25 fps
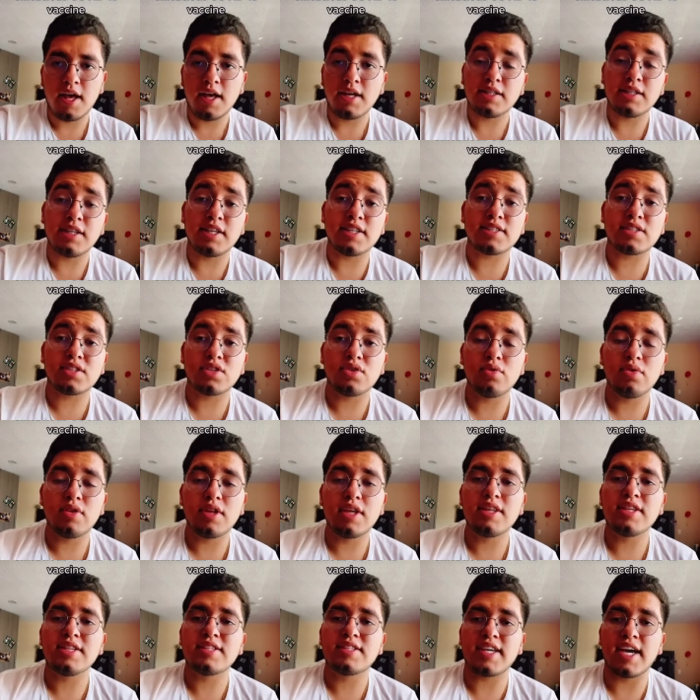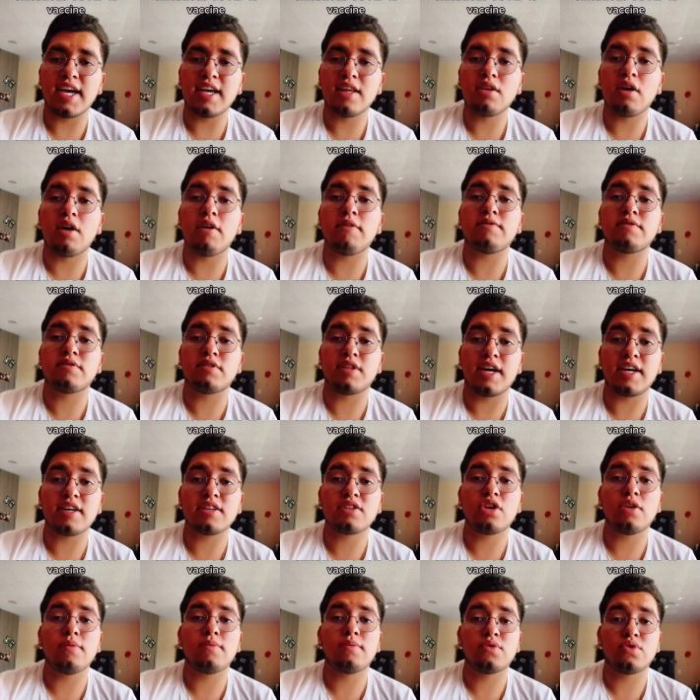The study design of
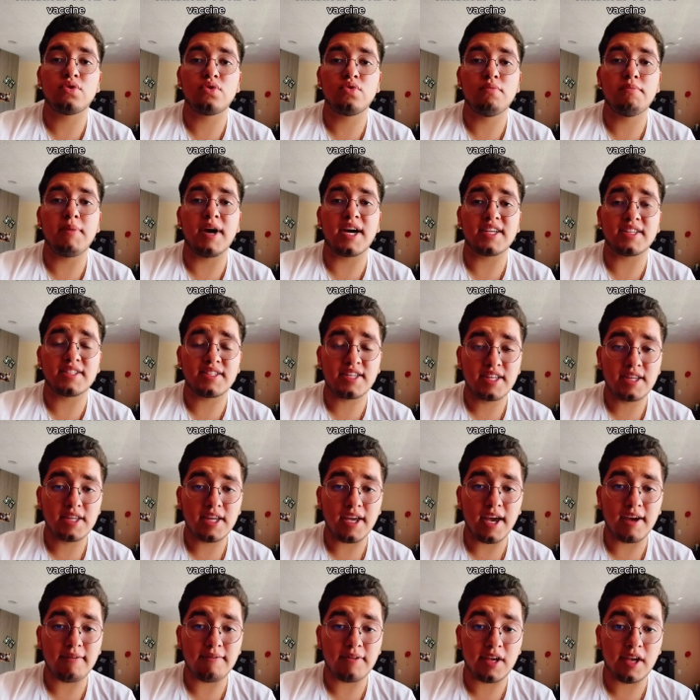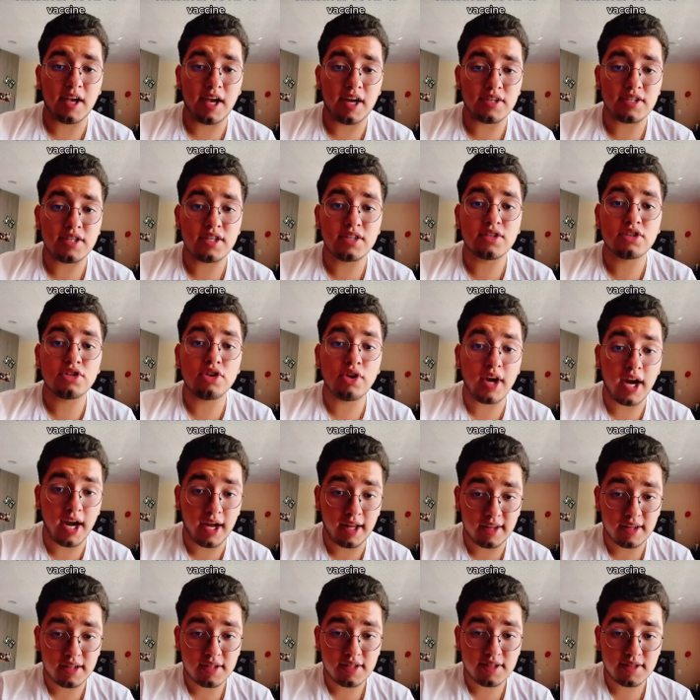SARS-CoV-2 vaccine efficacy
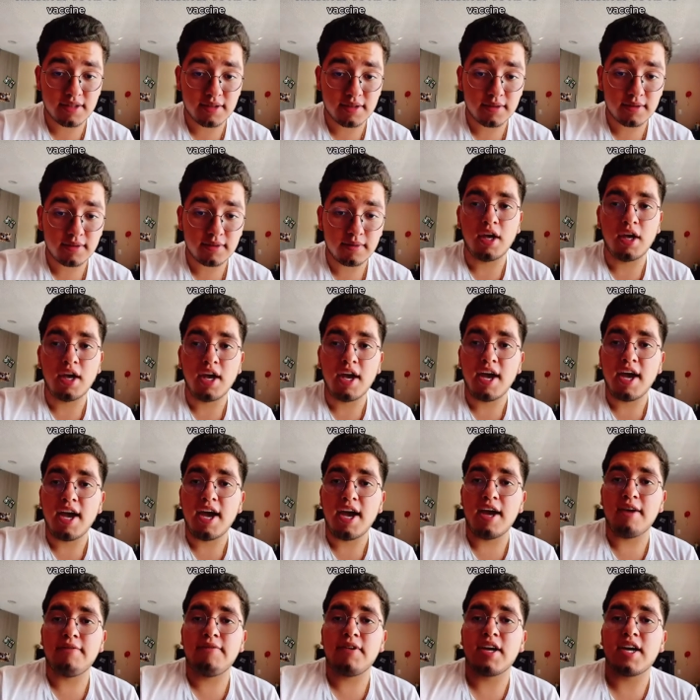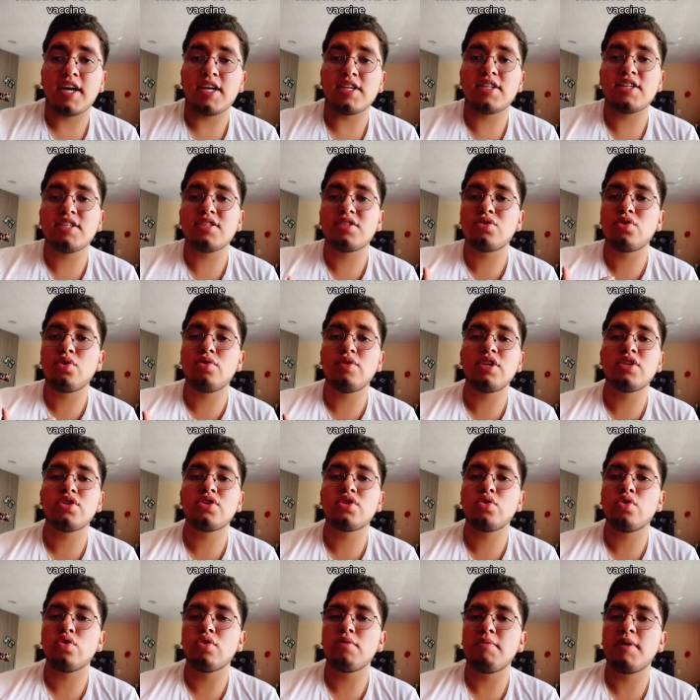trials. Efficacy studies
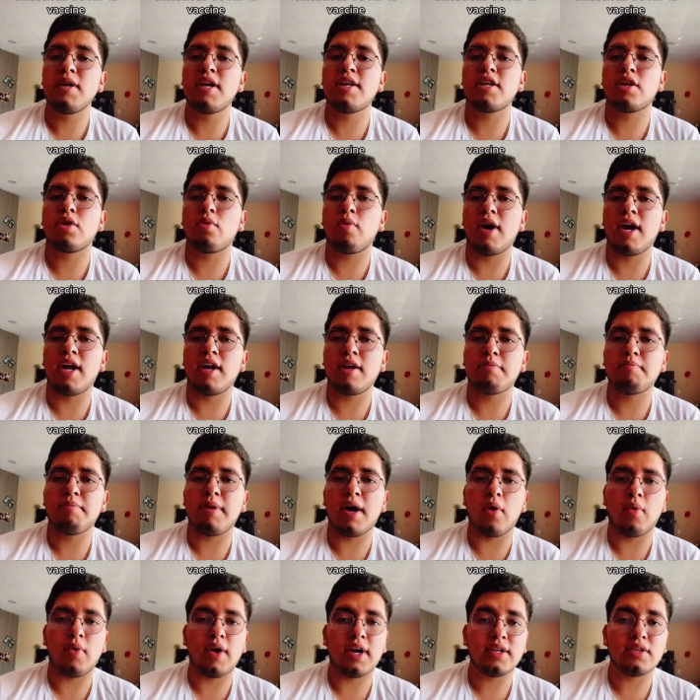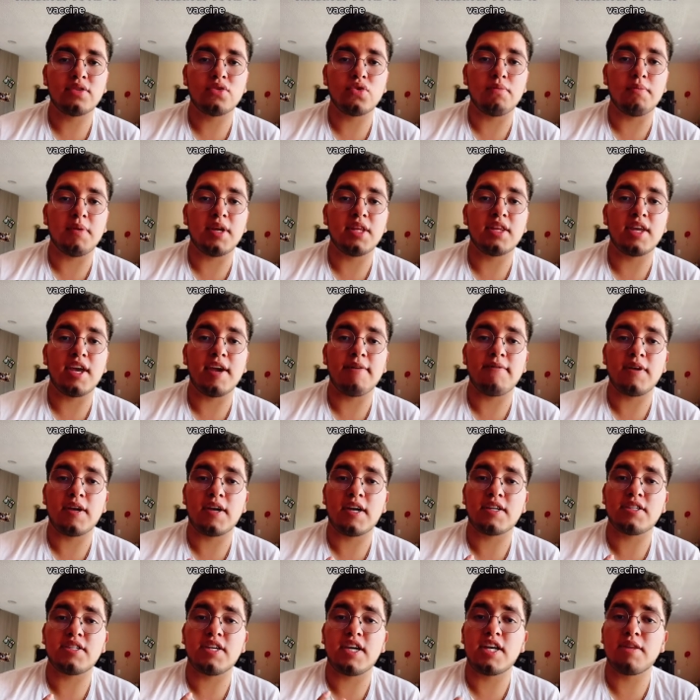should be adequately powered to meet
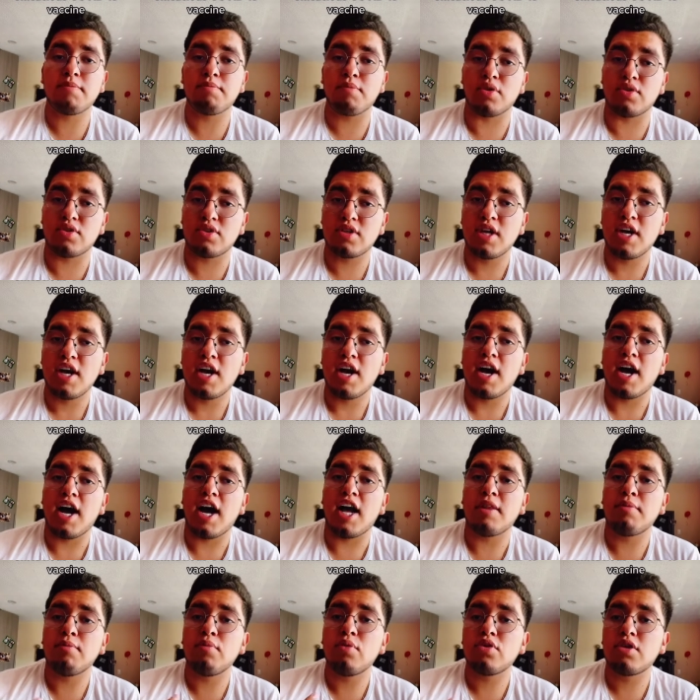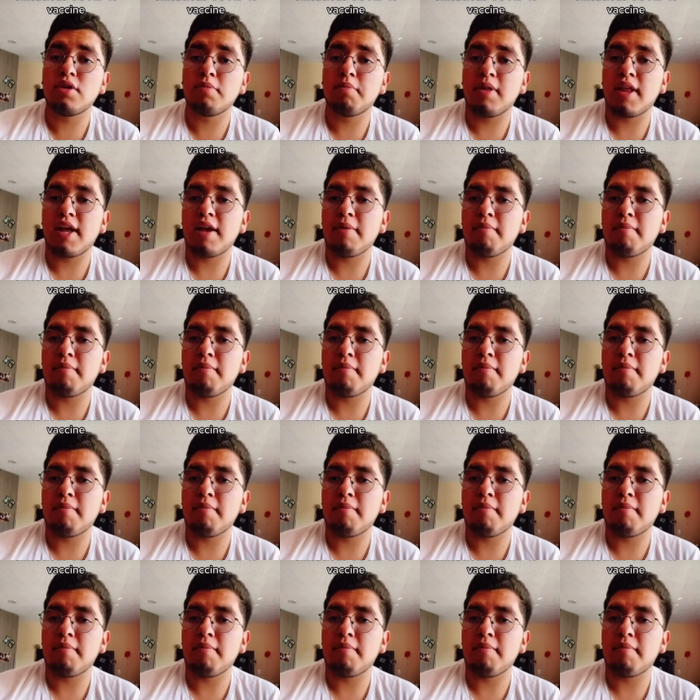efficacy endpoints, and multiple